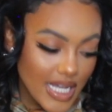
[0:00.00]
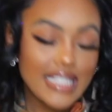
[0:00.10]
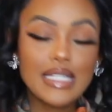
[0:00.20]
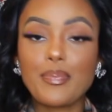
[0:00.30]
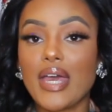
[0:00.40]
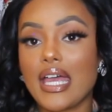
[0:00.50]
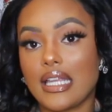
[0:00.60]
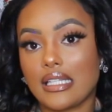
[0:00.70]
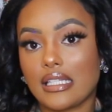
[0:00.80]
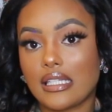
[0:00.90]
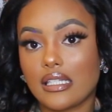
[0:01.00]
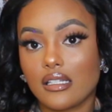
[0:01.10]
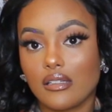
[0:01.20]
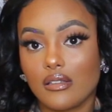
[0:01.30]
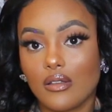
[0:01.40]
it depends
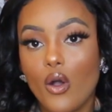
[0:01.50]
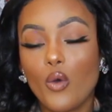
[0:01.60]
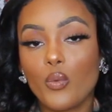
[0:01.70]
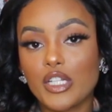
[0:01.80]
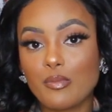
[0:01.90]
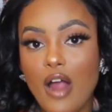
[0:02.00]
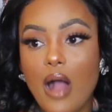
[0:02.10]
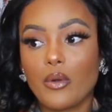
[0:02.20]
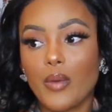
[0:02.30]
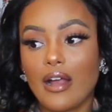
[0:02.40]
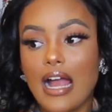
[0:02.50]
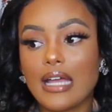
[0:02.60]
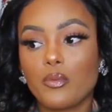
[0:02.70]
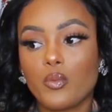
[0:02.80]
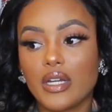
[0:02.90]
on which bra I would wear.
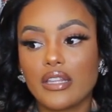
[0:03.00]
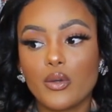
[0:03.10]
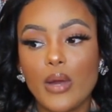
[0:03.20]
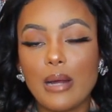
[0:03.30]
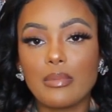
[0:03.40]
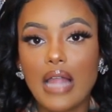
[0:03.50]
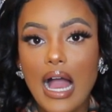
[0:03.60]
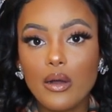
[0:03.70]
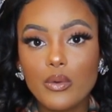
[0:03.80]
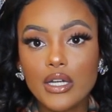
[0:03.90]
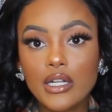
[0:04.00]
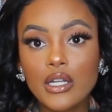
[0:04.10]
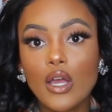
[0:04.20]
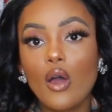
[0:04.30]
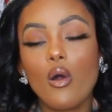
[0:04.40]
I would either wear a black
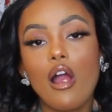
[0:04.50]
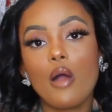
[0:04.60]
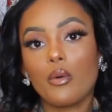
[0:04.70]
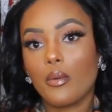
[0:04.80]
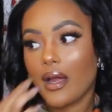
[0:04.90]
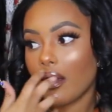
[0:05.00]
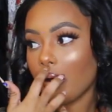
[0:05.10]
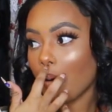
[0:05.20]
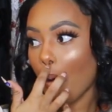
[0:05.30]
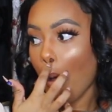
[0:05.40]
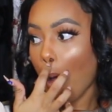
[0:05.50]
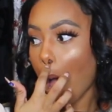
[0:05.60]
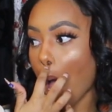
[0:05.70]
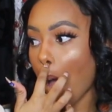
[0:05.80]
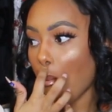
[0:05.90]
one or I would wear
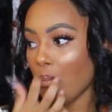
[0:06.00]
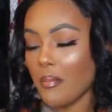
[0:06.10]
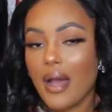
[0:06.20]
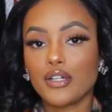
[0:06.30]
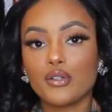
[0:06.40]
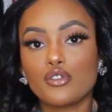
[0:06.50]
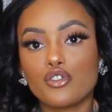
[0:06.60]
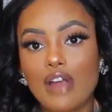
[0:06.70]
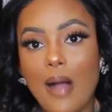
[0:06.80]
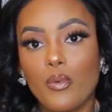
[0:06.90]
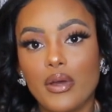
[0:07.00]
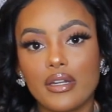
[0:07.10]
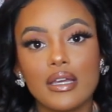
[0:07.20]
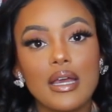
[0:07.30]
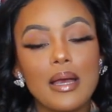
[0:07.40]
um, my nude strap
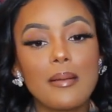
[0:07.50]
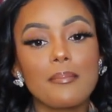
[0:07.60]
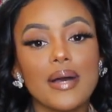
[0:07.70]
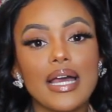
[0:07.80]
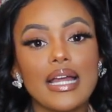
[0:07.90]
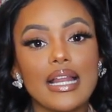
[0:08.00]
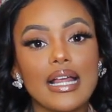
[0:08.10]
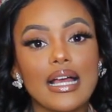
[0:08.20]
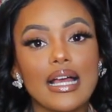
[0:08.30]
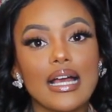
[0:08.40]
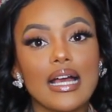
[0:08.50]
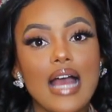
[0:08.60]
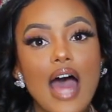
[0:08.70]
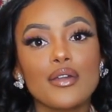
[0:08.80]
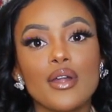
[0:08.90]
one. But
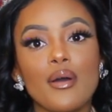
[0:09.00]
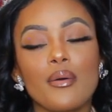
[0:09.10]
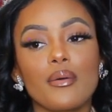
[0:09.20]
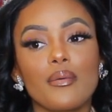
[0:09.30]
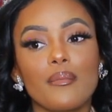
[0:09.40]
I don't know.